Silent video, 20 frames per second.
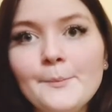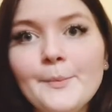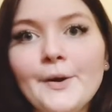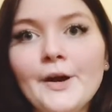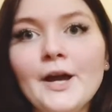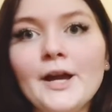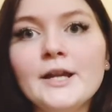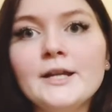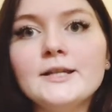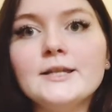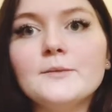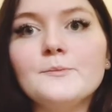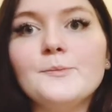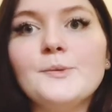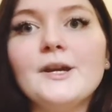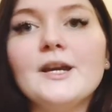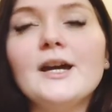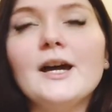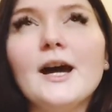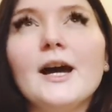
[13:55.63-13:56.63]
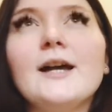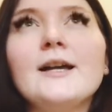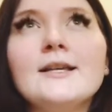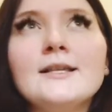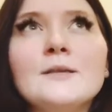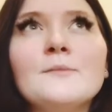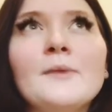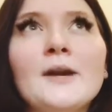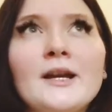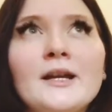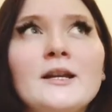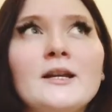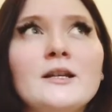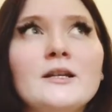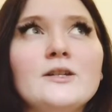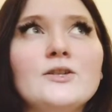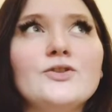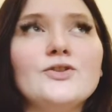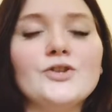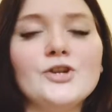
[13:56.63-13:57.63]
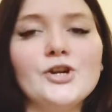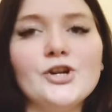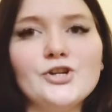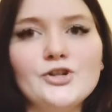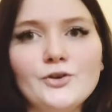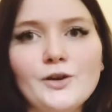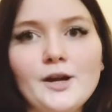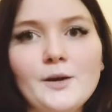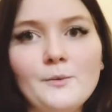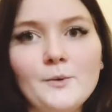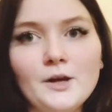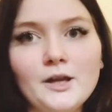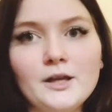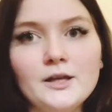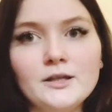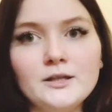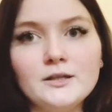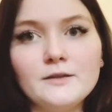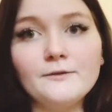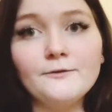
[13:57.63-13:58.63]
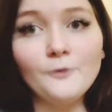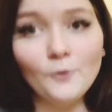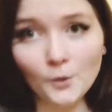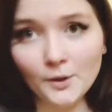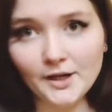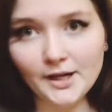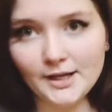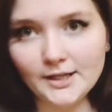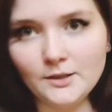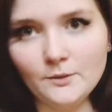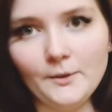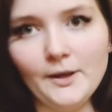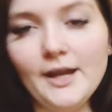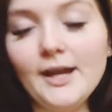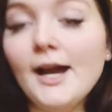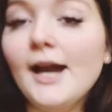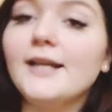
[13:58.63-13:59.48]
But because my surgery was 4 days away,